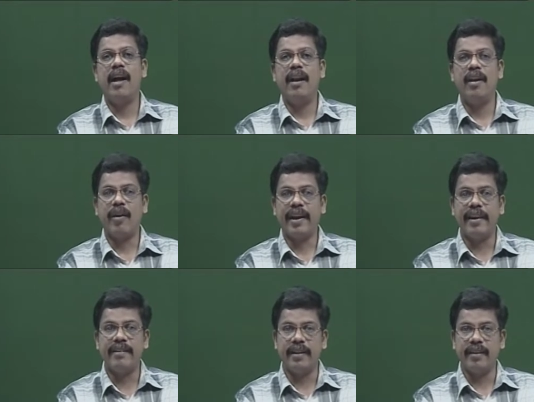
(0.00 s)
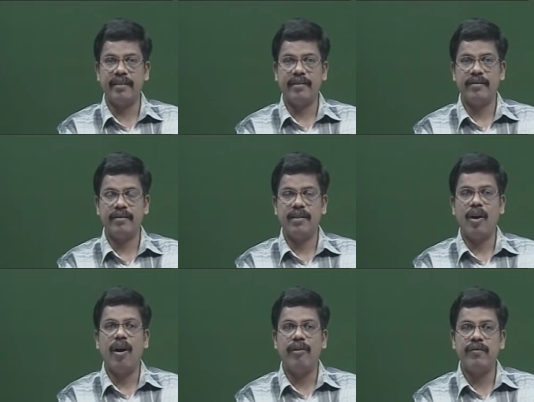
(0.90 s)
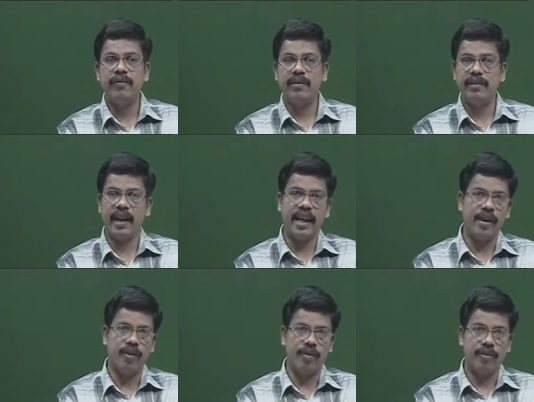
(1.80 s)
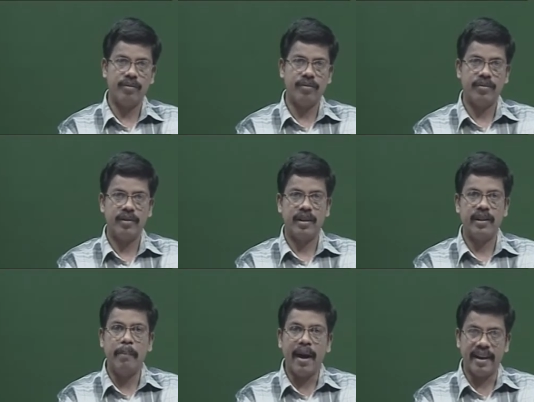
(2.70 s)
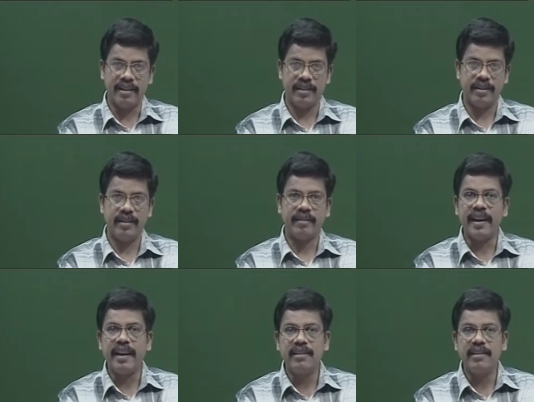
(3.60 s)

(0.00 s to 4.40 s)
locating of the ego, the mind, the thinking